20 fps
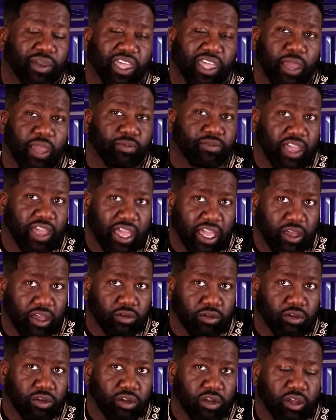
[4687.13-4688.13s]
in Cape
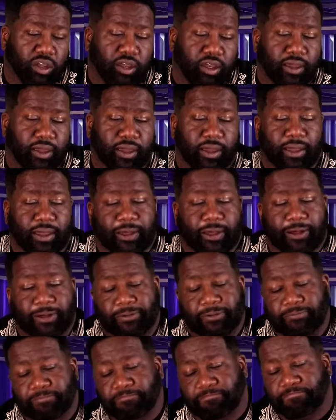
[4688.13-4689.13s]
Town.
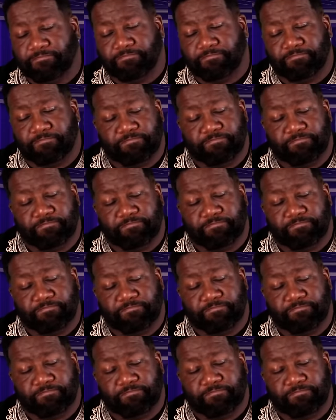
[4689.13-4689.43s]
Um,